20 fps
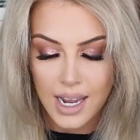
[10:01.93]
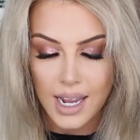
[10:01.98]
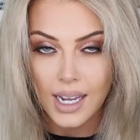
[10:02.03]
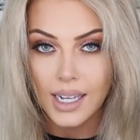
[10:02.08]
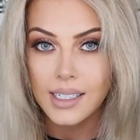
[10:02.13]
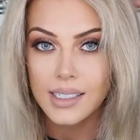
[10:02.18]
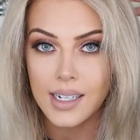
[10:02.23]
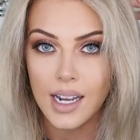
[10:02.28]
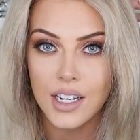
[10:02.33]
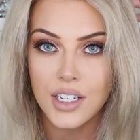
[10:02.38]

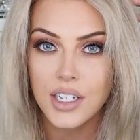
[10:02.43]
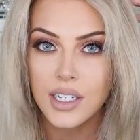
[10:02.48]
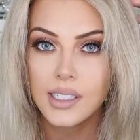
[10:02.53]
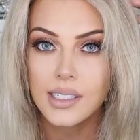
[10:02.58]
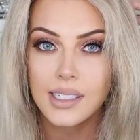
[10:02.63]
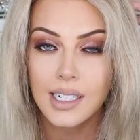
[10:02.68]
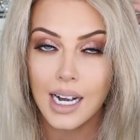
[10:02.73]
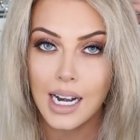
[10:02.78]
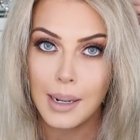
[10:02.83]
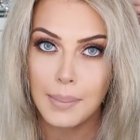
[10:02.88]

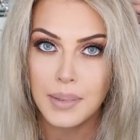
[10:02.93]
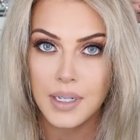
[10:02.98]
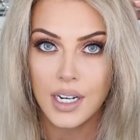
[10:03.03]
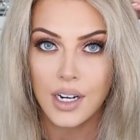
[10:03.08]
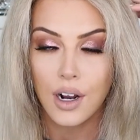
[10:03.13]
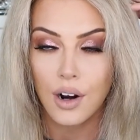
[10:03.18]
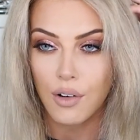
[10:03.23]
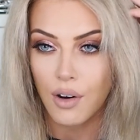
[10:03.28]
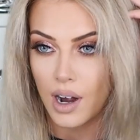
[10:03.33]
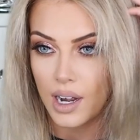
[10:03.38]
extensions clipped in
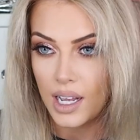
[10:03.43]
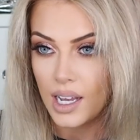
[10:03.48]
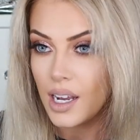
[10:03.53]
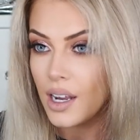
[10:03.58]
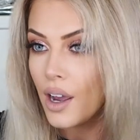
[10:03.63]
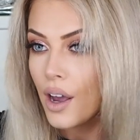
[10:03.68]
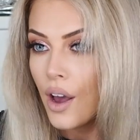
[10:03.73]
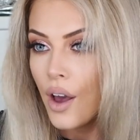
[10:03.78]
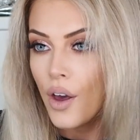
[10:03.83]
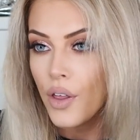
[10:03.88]

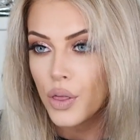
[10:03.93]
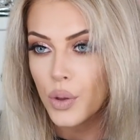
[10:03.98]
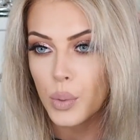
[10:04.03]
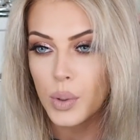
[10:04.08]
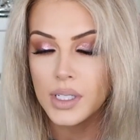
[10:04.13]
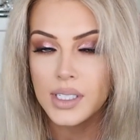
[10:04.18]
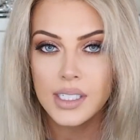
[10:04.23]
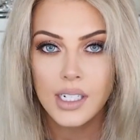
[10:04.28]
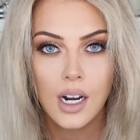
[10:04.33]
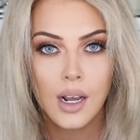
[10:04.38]
already. The
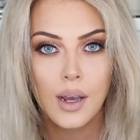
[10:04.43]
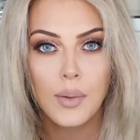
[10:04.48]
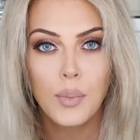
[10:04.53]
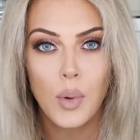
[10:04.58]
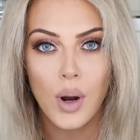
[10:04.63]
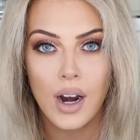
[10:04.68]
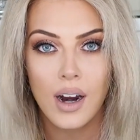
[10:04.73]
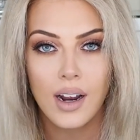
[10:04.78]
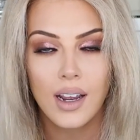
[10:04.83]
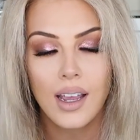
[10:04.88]
ones that I'm
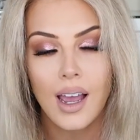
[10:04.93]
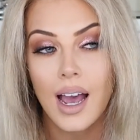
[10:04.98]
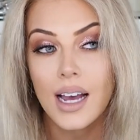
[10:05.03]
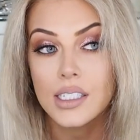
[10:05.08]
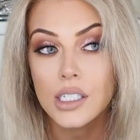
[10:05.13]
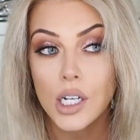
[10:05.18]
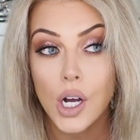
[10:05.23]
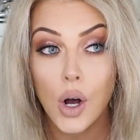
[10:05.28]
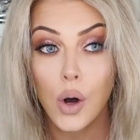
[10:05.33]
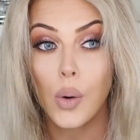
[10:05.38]
wearing,
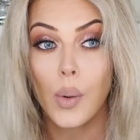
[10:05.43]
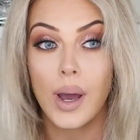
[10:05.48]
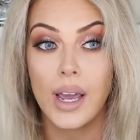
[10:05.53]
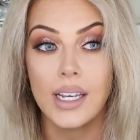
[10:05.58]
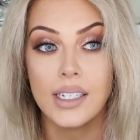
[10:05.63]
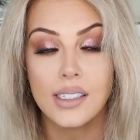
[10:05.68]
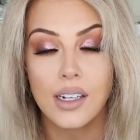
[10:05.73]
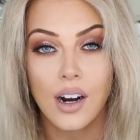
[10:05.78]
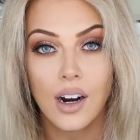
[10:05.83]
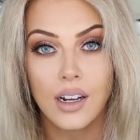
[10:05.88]
as
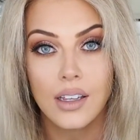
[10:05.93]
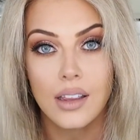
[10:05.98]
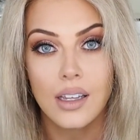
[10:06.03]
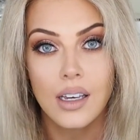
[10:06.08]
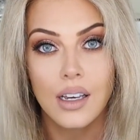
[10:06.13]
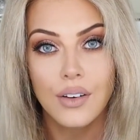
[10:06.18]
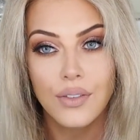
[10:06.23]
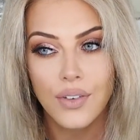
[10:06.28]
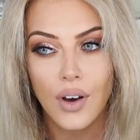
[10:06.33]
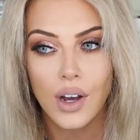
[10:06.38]
always, are
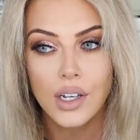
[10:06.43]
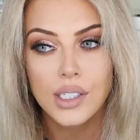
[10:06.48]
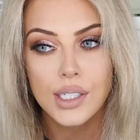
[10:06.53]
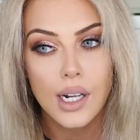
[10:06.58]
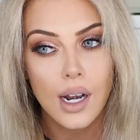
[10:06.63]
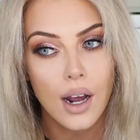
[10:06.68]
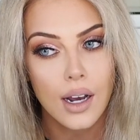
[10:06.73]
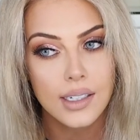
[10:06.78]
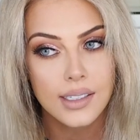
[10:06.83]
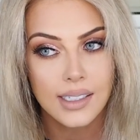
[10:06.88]
the Foxy
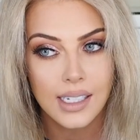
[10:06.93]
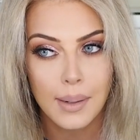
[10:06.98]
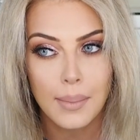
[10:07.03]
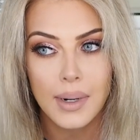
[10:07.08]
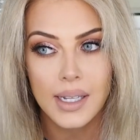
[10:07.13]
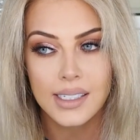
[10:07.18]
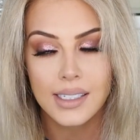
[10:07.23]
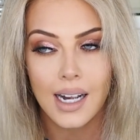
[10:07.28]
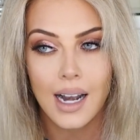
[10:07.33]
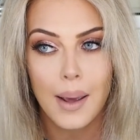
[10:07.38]
Lock
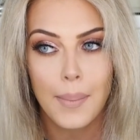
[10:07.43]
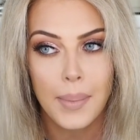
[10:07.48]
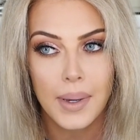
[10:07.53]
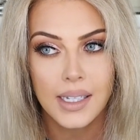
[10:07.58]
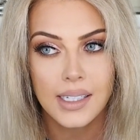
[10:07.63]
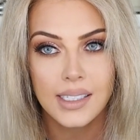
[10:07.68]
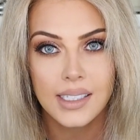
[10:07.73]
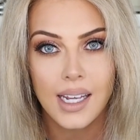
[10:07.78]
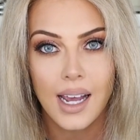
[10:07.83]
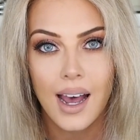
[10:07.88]
Seamless
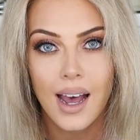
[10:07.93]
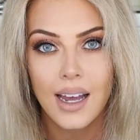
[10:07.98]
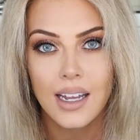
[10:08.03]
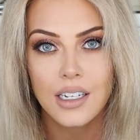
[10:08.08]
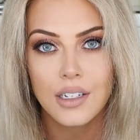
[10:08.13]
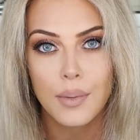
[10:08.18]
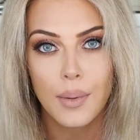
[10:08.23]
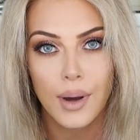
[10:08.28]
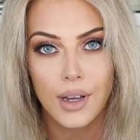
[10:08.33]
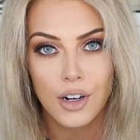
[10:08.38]
clip-ins,
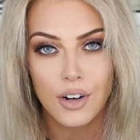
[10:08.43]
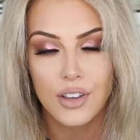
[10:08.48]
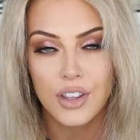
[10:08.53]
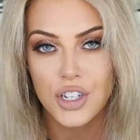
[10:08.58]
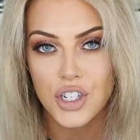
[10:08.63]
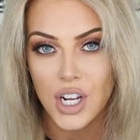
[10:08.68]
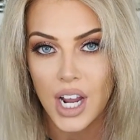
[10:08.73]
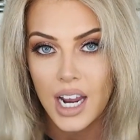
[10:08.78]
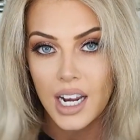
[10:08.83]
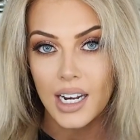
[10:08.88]
and mine are in the
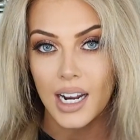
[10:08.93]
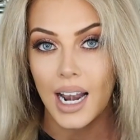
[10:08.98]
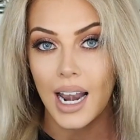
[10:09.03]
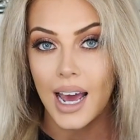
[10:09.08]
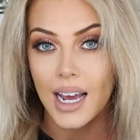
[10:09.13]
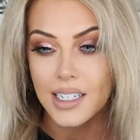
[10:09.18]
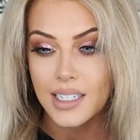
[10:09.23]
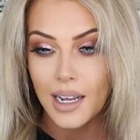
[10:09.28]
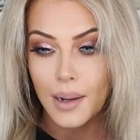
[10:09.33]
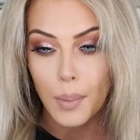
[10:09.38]
shade
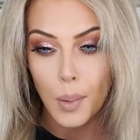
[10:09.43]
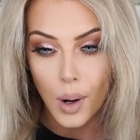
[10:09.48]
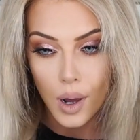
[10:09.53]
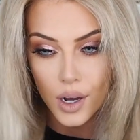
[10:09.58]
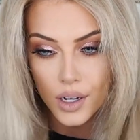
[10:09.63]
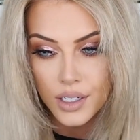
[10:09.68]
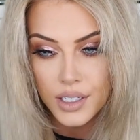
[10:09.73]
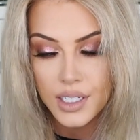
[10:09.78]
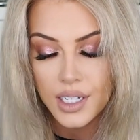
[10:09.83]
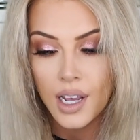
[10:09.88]
Latte
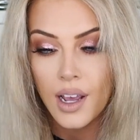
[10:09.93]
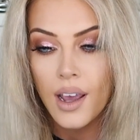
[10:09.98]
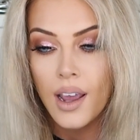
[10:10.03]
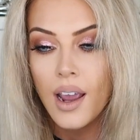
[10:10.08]
Blonde.